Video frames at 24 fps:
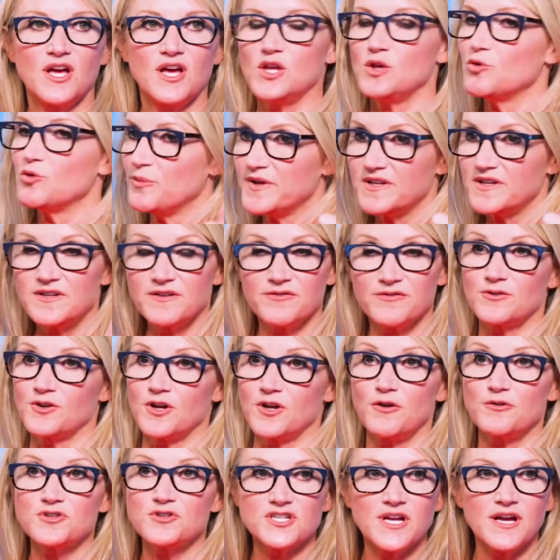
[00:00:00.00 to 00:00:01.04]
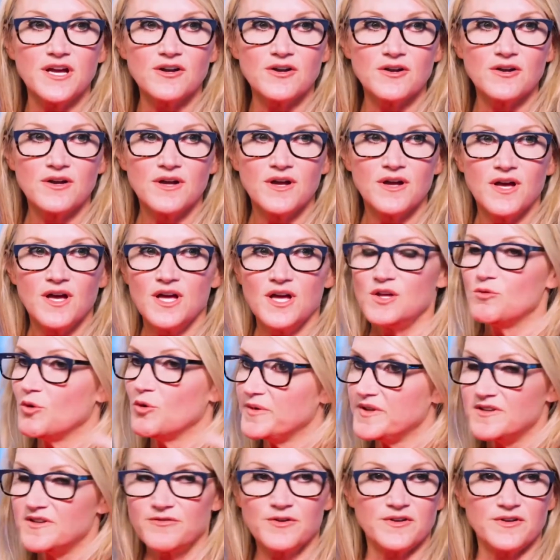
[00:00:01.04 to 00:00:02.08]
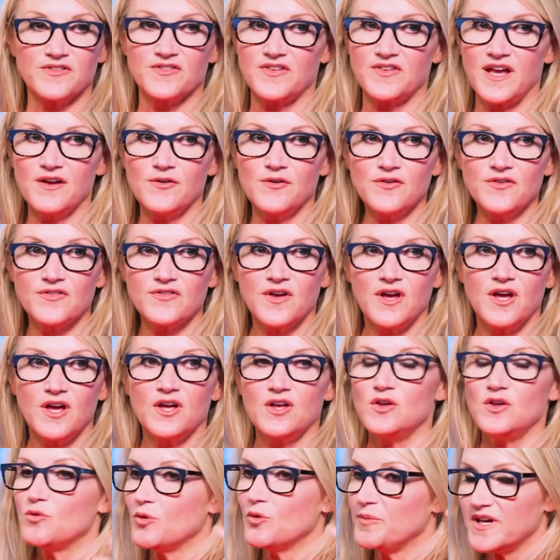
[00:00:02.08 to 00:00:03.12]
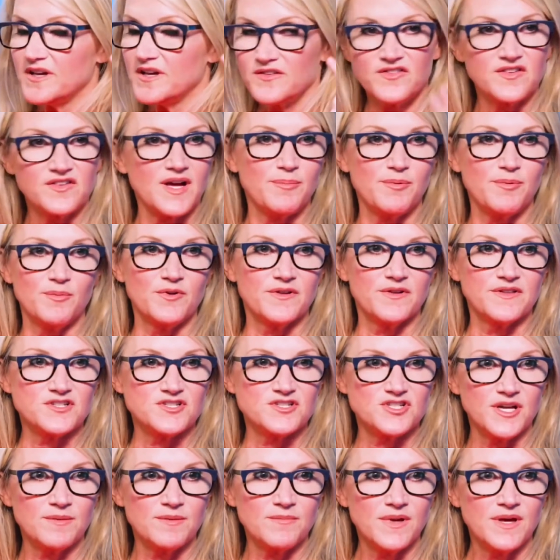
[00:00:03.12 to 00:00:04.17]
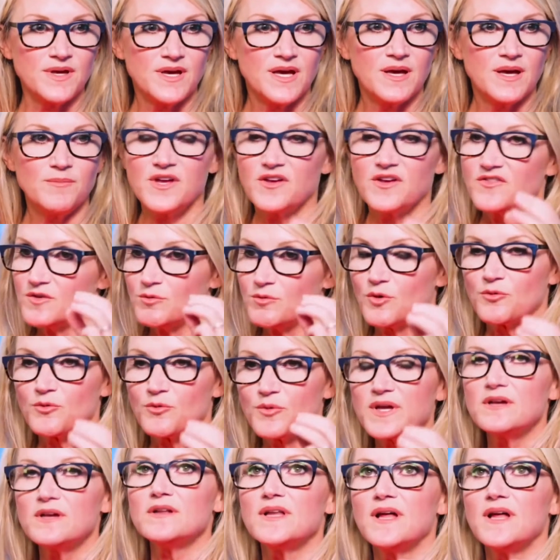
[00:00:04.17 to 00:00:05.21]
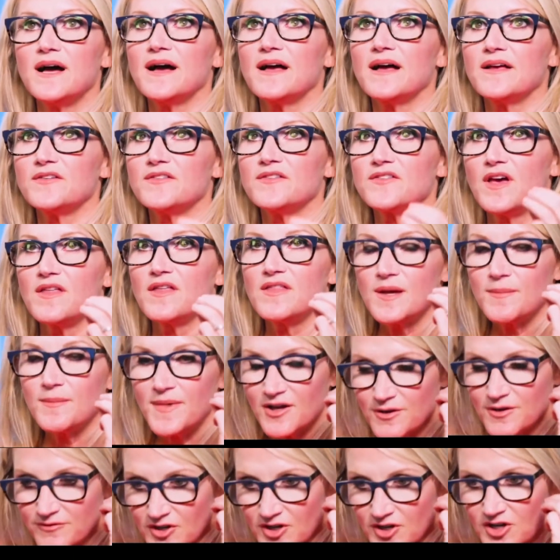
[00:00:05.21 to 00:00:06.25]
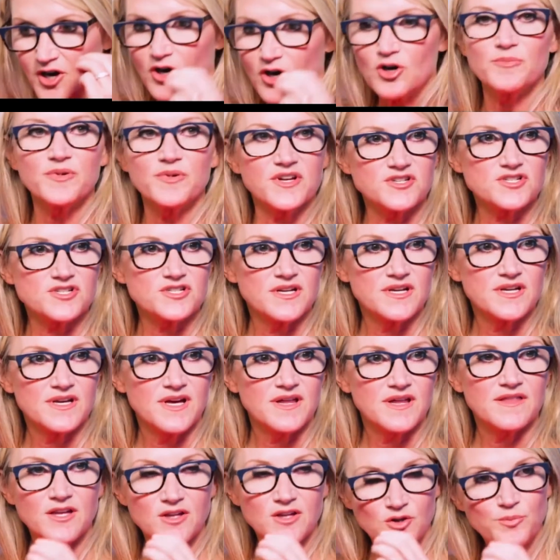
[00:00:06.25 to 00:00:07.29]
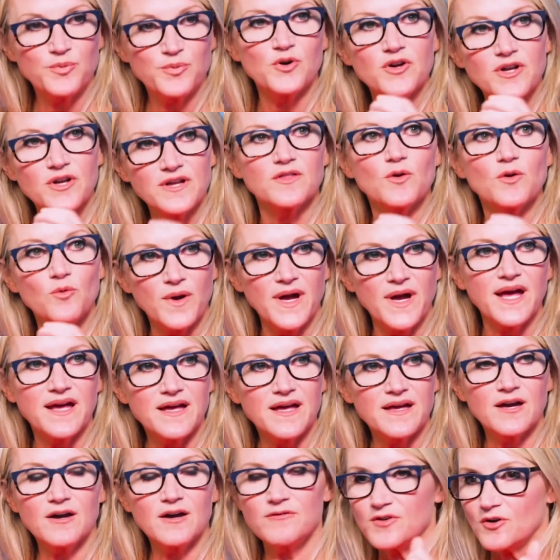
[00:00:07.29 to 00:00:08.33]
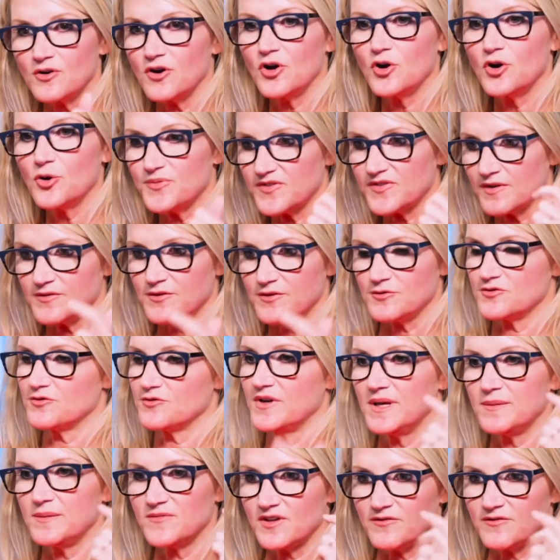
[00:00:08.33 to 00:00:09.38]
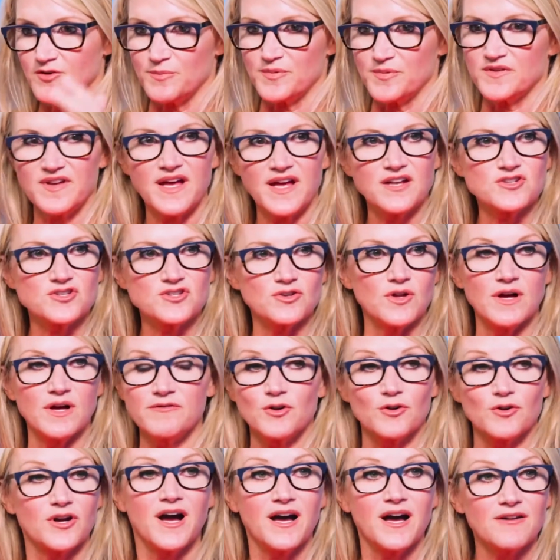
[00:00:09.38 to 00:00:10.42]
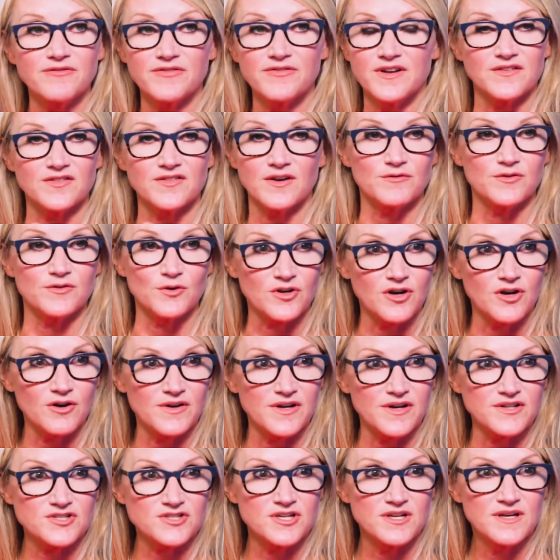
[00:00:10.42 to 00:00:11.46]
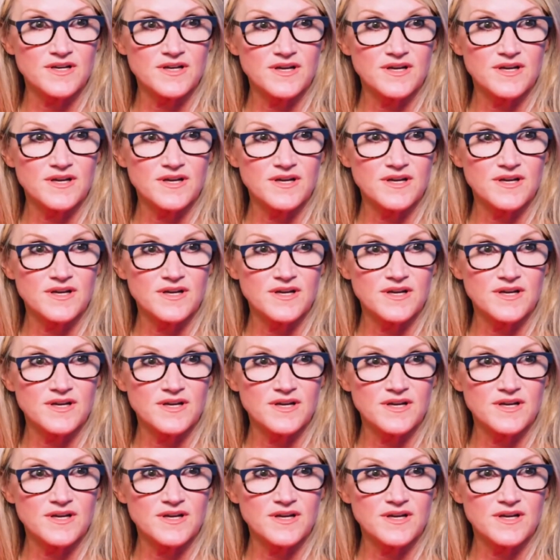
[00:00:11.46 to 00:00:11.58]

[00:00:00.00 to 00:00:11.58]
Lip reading: You will be a different negotiator, you will be different in sales, you will be unstoppable in the gym, because you will realize the amount of garbage that you put in the way of your hopes, of your dreams, of your potential, of your confidence, of your courage.